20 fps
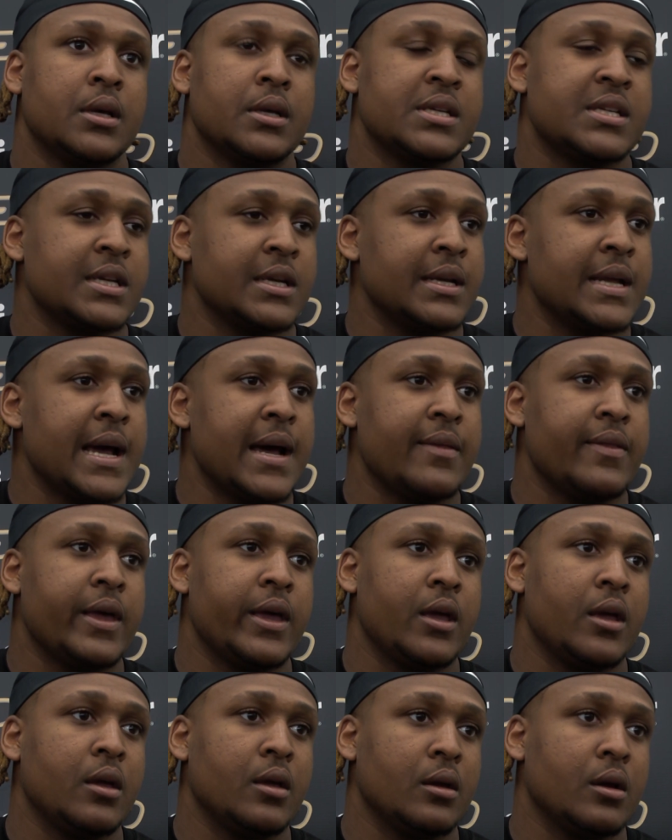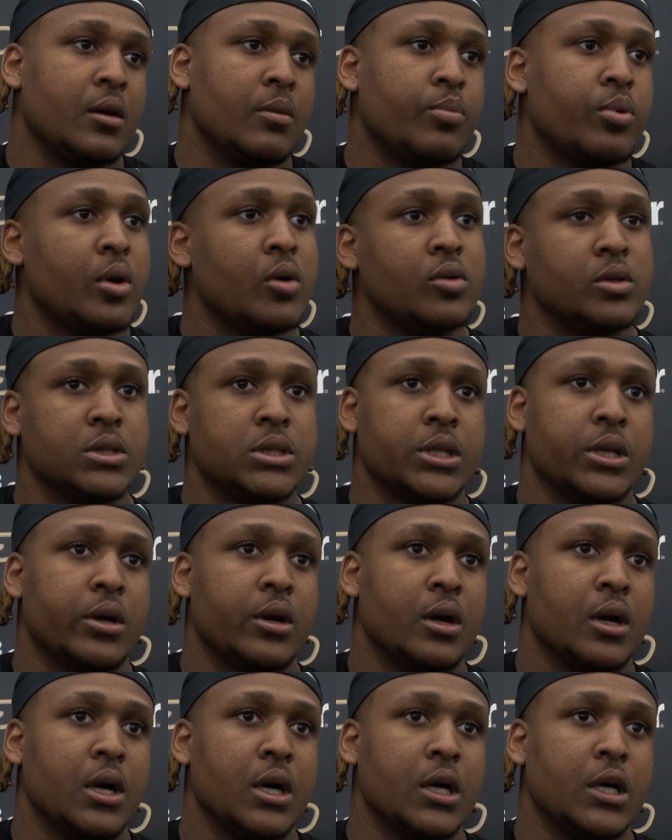seeing how they approach
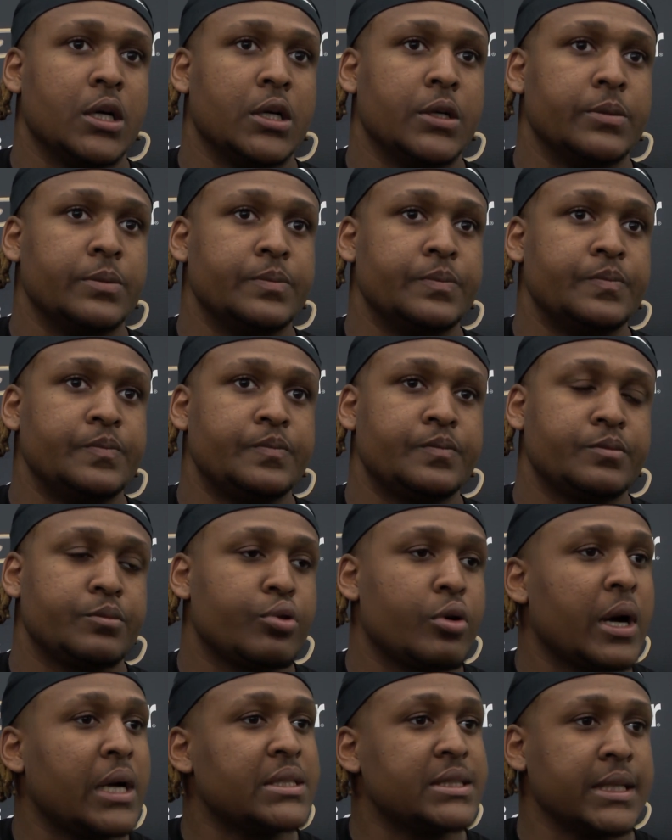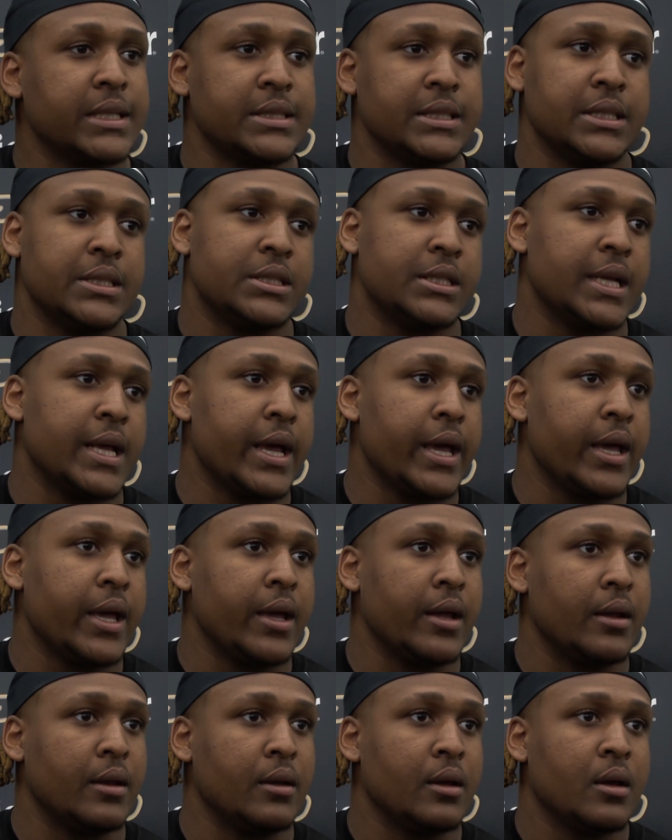their uh, process each day
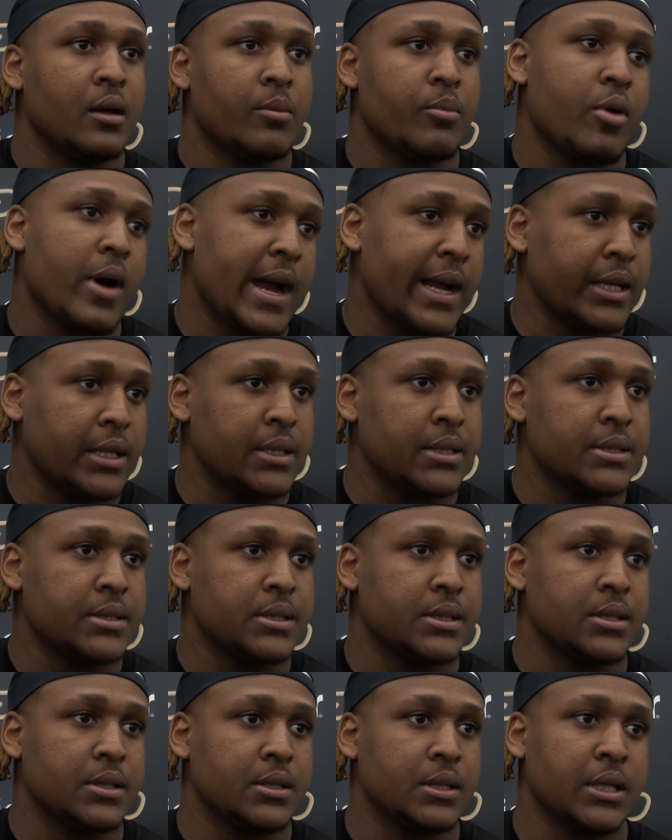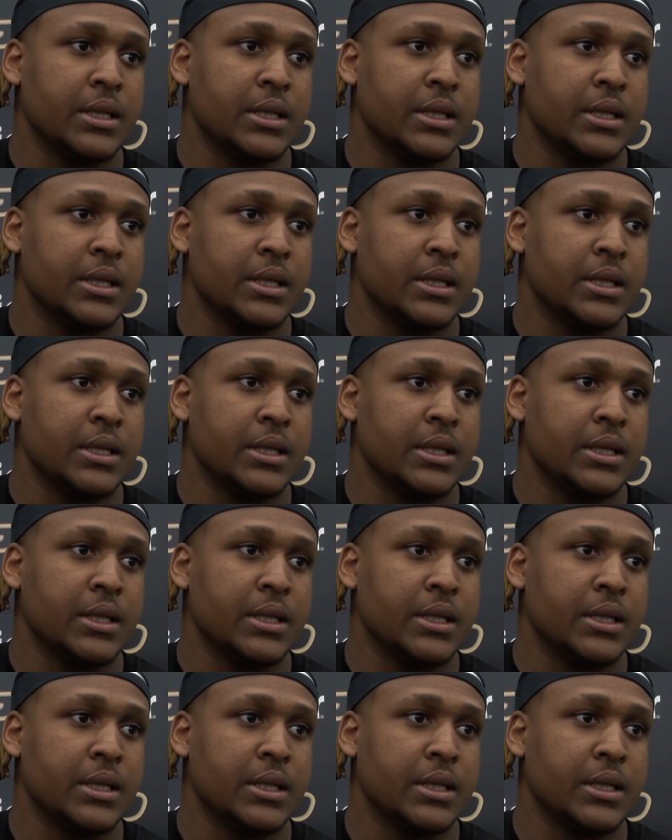and practice.